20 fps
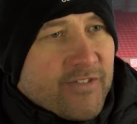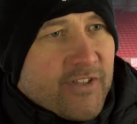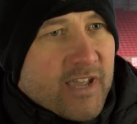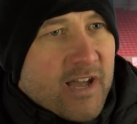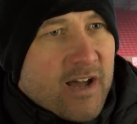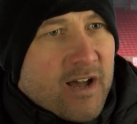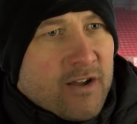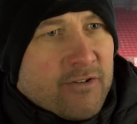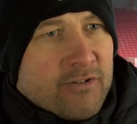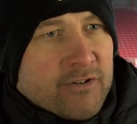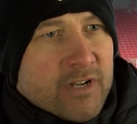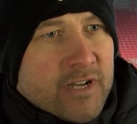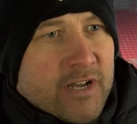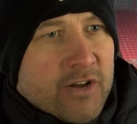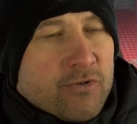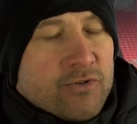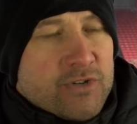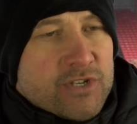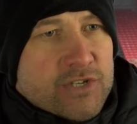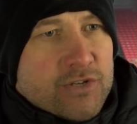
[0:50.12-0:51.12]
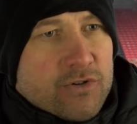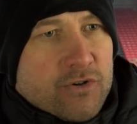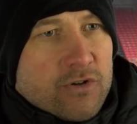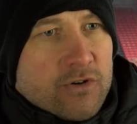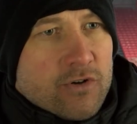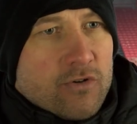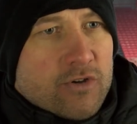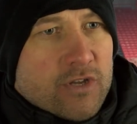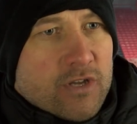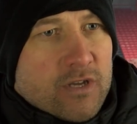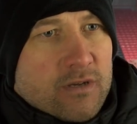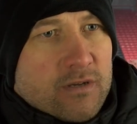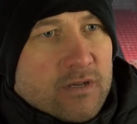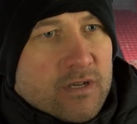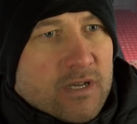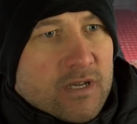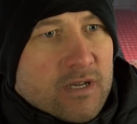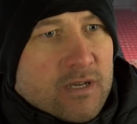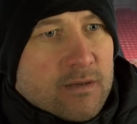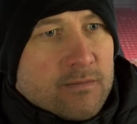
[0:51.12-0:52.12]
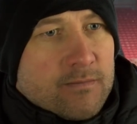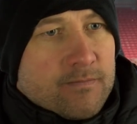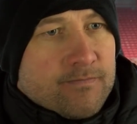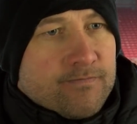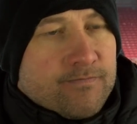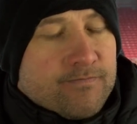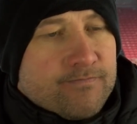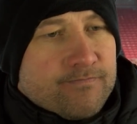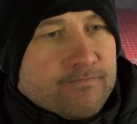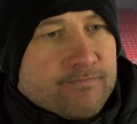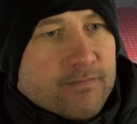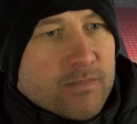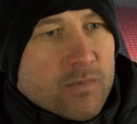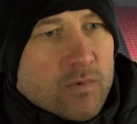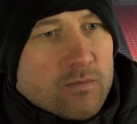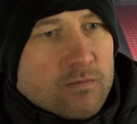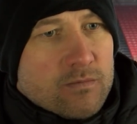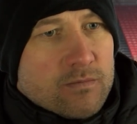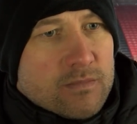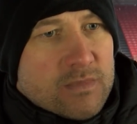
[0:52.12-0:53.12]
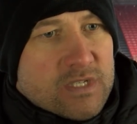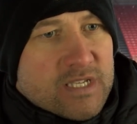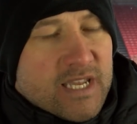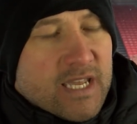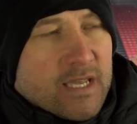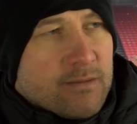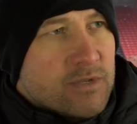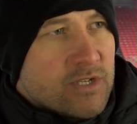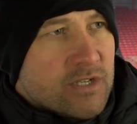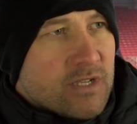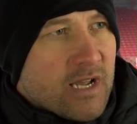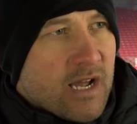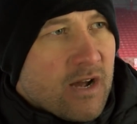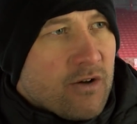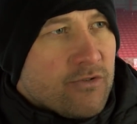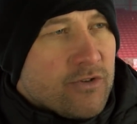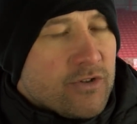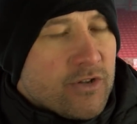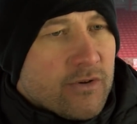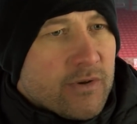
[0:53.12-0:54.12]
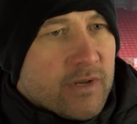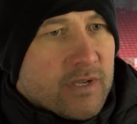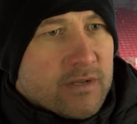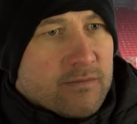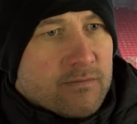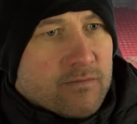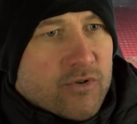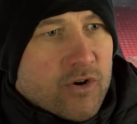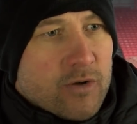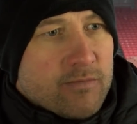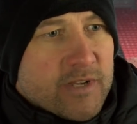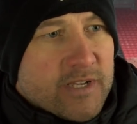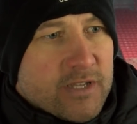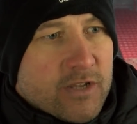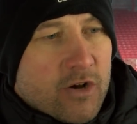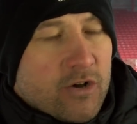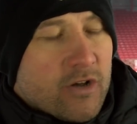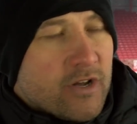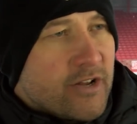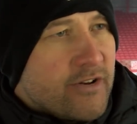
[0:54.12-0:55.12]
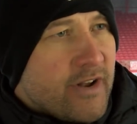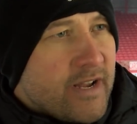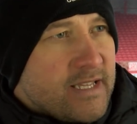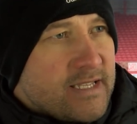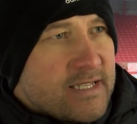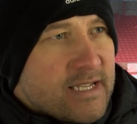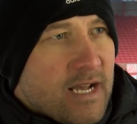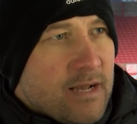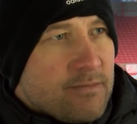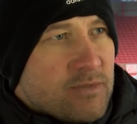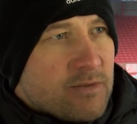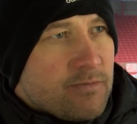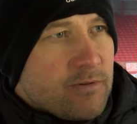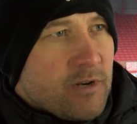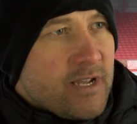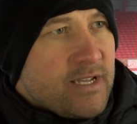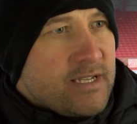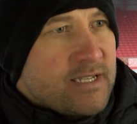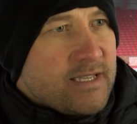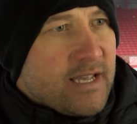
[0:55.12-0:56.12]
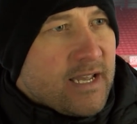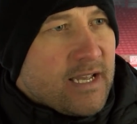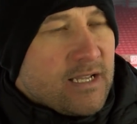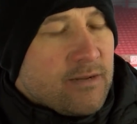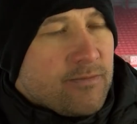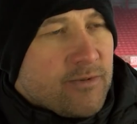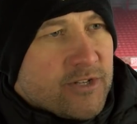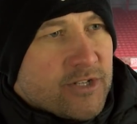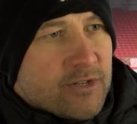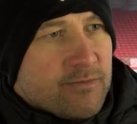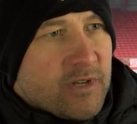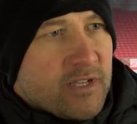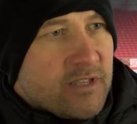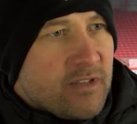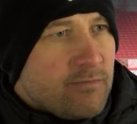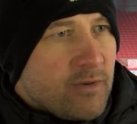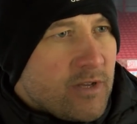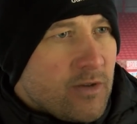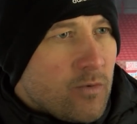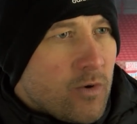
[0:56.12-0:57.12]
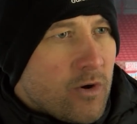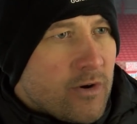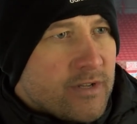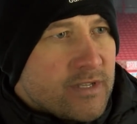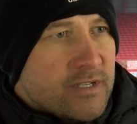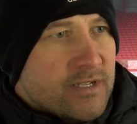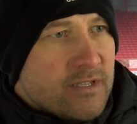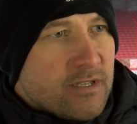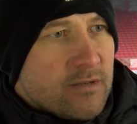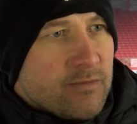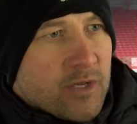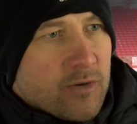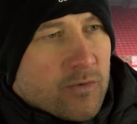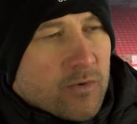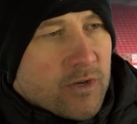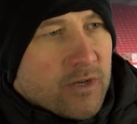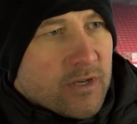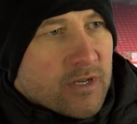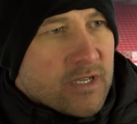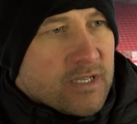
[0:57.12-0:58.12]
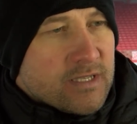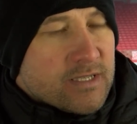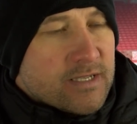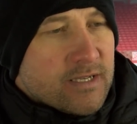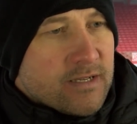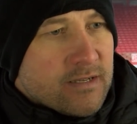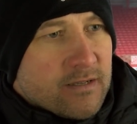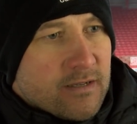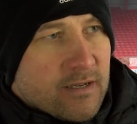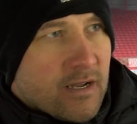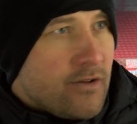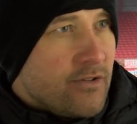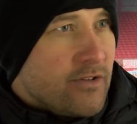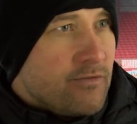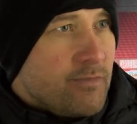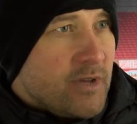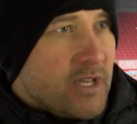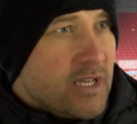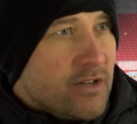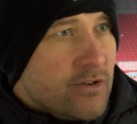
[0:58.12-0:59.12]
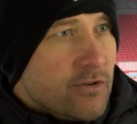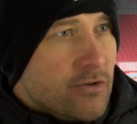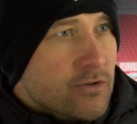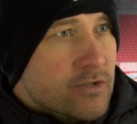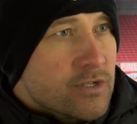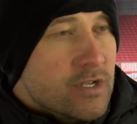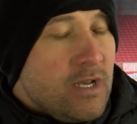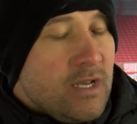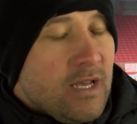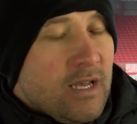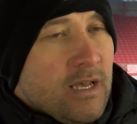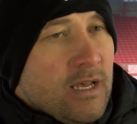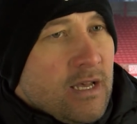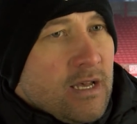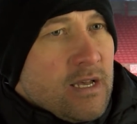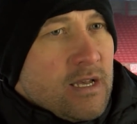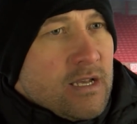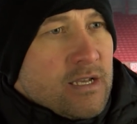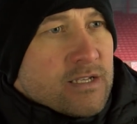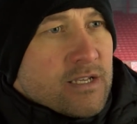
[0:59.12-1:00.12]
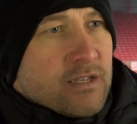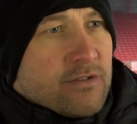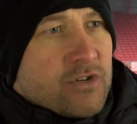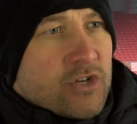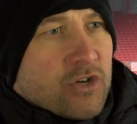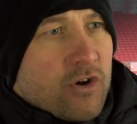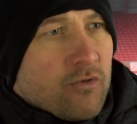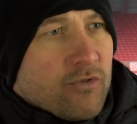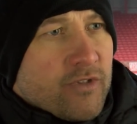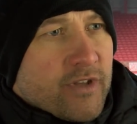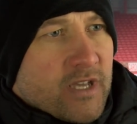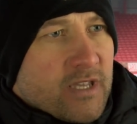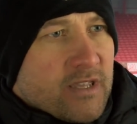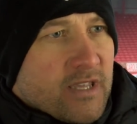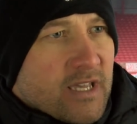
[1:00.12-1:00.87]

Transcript: They are, and I always sort of look at teams and how they're doing, and probably not a great time to play Stalybridge. I mean, they beat Warrington, they beat Workington, and now they've beaten us. So they've shown they're